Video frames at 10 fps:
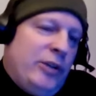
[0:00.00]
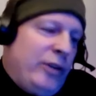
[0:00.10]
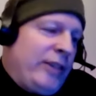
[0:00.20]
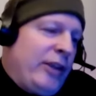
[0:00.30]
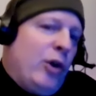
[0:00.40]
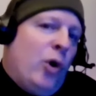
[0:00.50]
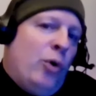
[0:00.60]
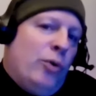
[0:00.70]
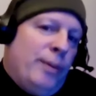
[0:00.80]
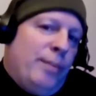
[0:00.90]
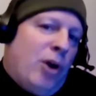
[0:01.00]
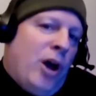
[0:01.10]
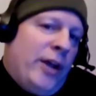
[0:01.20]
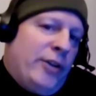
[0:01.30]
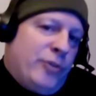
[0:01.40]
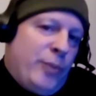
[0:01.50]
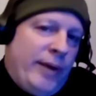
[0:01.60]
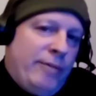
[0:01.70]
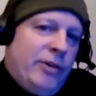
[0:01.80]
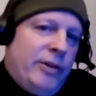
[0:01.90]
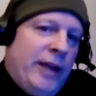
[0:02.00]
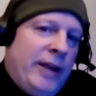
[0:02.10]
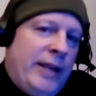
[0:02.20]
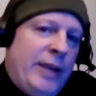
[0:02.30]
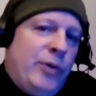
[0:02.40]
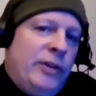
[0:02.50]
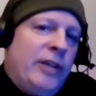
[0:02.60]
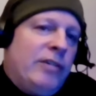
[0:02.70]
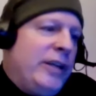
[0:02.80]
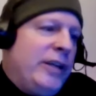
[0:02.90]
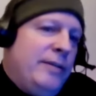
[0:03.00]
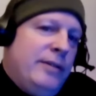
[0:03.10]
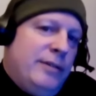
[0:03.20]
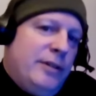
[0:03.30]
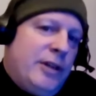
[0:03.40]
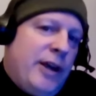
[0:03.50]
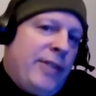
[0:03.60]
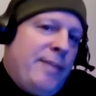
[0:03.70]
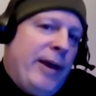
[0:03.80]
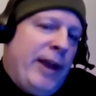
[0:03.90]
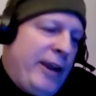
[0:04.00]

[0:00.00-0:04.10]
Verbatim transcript: you know, like the gold, the bronze, or whatever. And he would literally cut them out